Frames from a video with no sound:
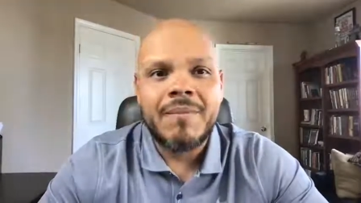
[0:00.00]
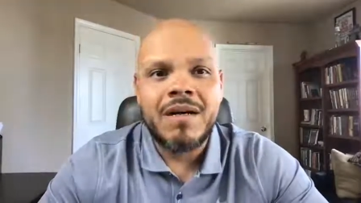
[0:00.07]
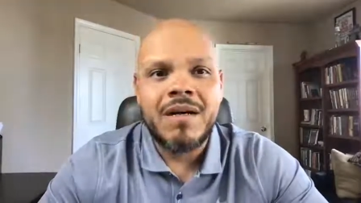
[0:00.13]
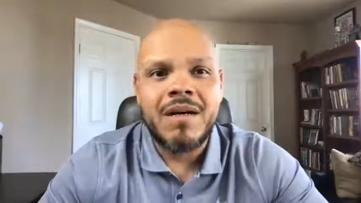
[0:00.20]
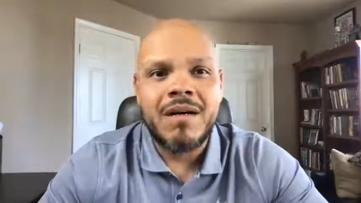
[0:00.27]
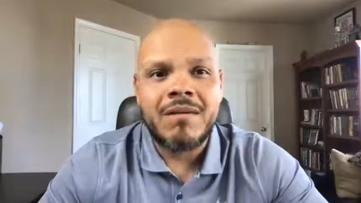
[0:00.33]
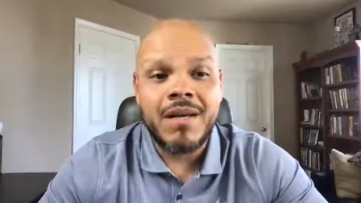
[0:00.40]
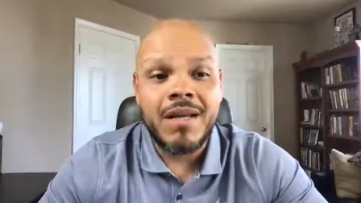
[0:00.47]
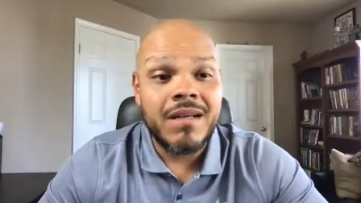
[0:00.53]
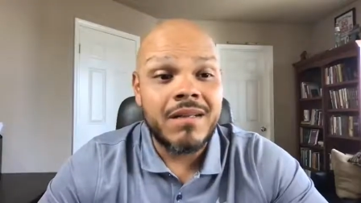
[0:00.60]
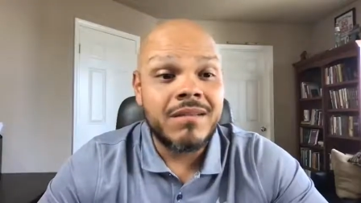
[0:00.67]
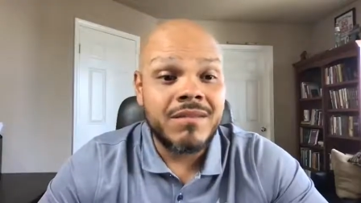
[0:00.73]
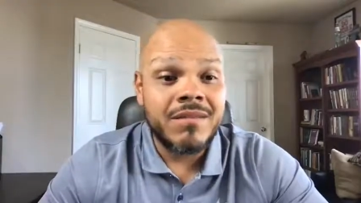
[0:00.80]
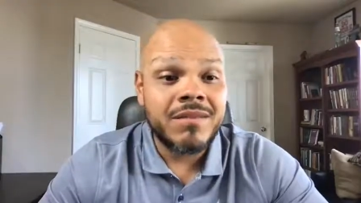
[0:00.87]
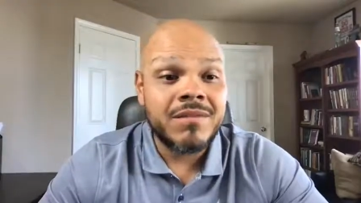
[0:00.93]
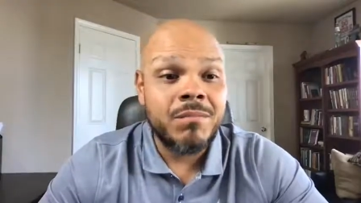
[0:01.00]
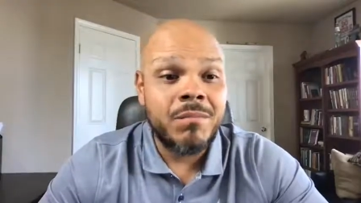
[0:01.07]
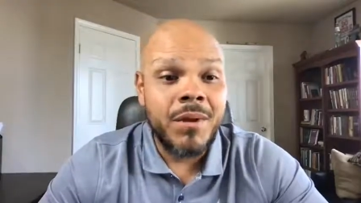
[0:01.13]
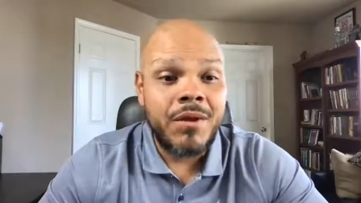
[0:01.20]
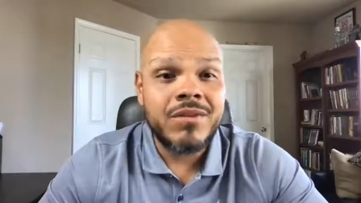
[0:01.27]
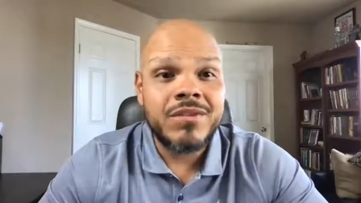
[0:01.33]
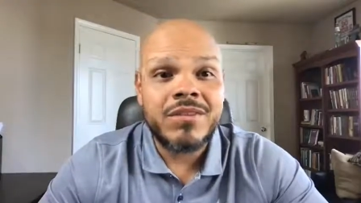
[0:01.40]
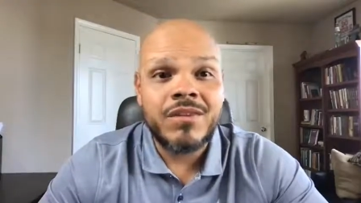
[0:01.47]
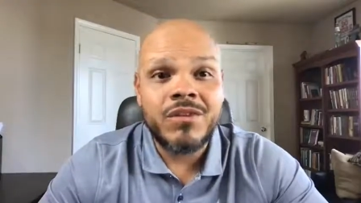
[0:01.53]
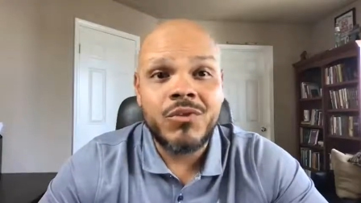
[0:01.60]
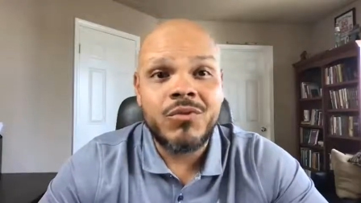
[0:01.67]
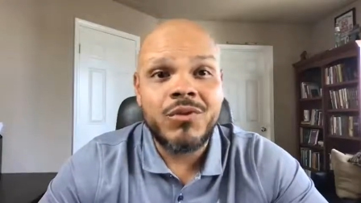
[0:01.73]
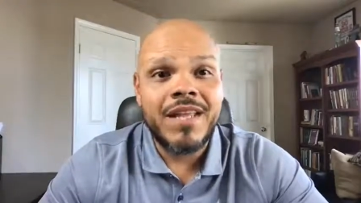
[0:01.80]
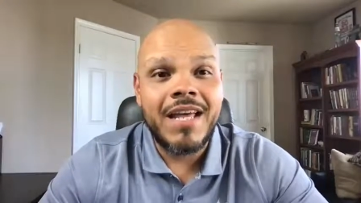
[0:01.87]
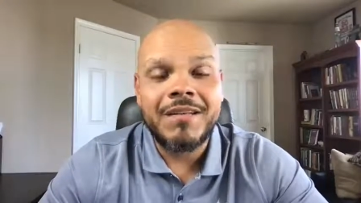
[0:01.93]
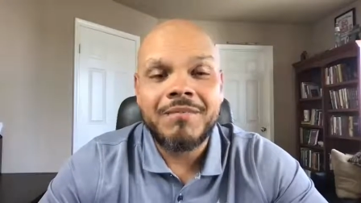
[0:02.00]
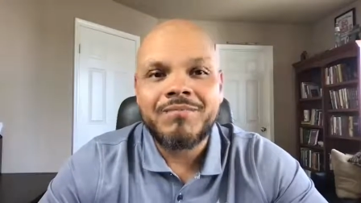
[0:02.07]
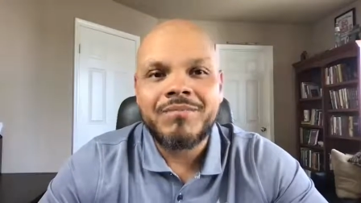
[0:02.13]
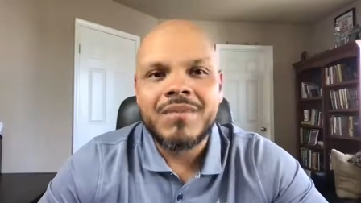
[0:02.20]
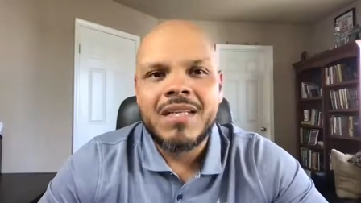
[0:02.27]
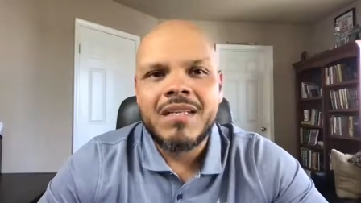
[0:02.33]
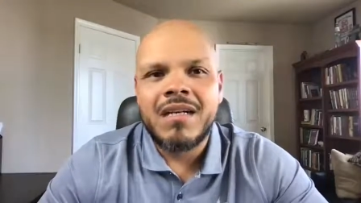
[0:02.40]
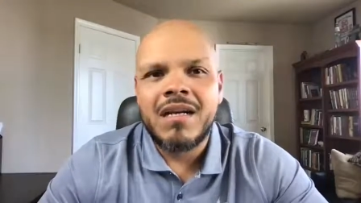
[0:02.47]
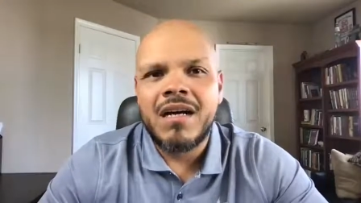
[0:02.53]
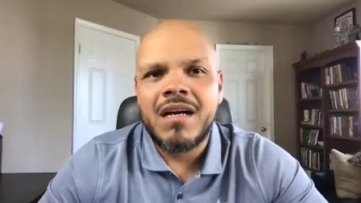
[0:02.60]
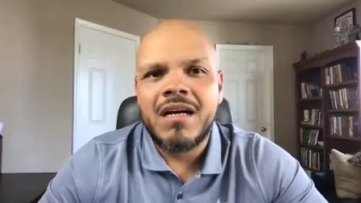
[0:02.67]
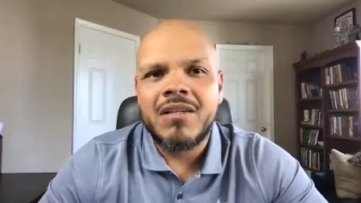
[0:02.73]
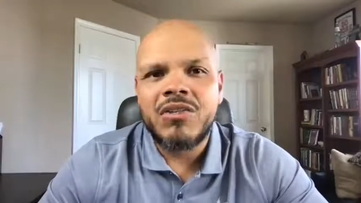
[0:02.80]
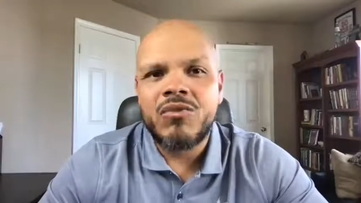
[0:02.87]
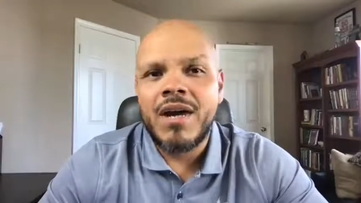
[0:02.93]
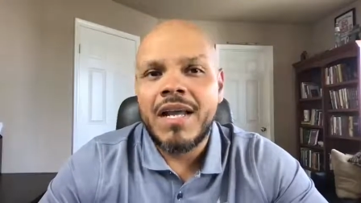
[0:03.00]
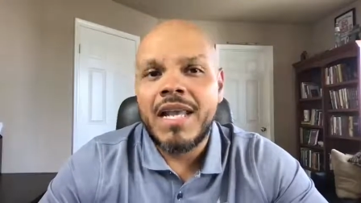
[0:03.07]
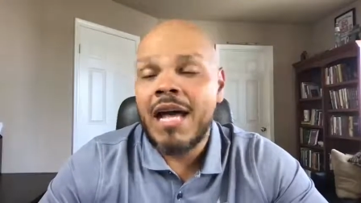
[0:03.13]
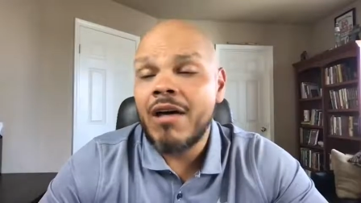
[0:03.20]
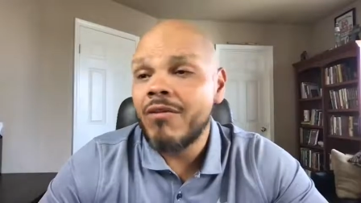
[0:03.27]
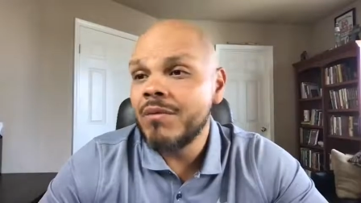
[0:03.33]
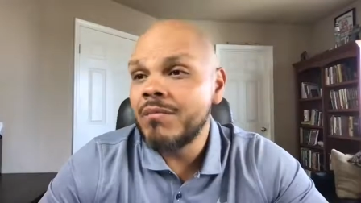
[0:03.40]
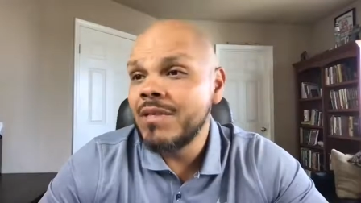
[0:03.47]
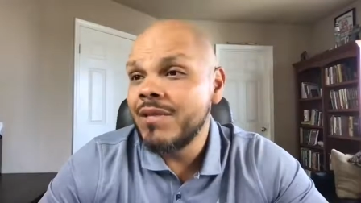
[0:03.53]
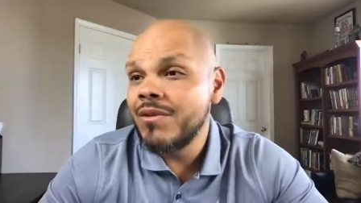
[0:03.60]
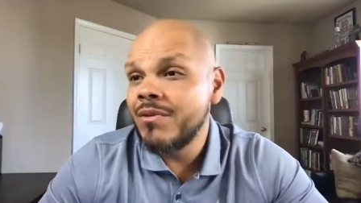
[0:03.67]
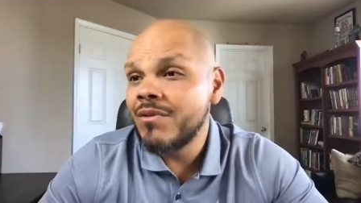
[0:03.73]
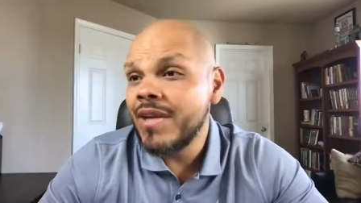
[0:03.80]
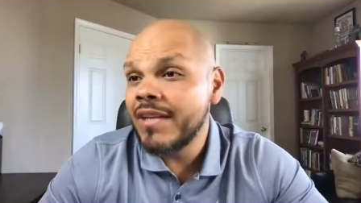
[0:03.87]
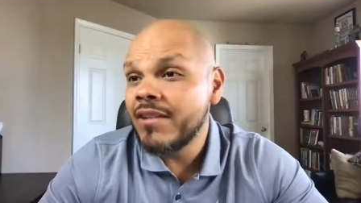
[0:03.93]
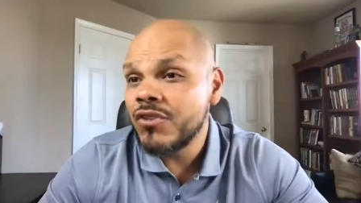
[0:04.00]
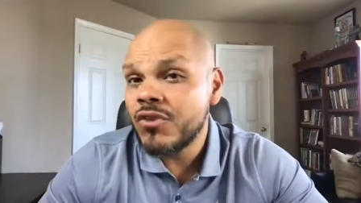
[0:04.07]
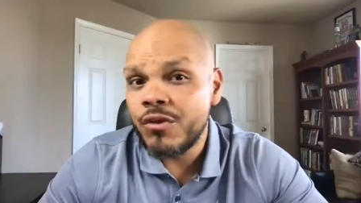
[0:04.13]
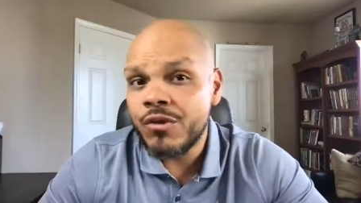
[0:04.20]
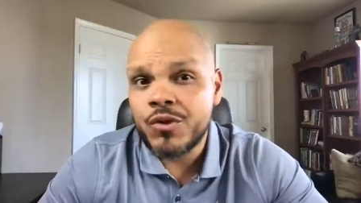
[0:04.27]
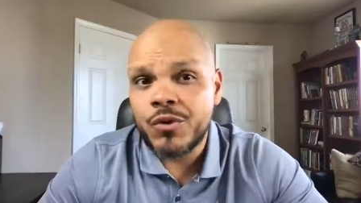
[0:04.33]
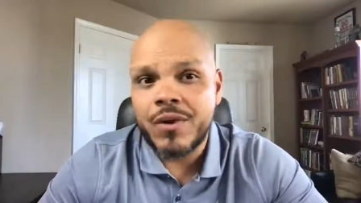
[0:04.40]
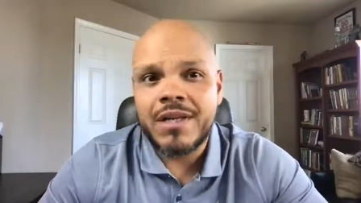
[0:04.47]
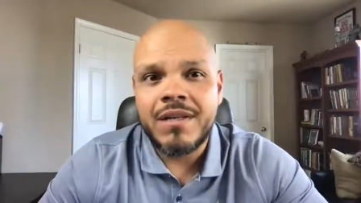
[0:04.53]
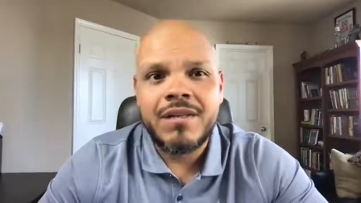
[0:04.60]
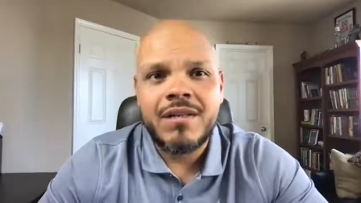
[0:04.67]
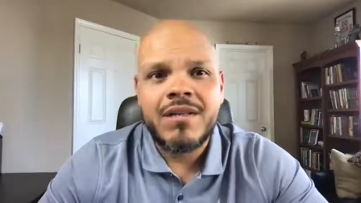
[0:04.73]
Uh, yeah, there's parents that are doing that. Uh, do I allow them to get surgery?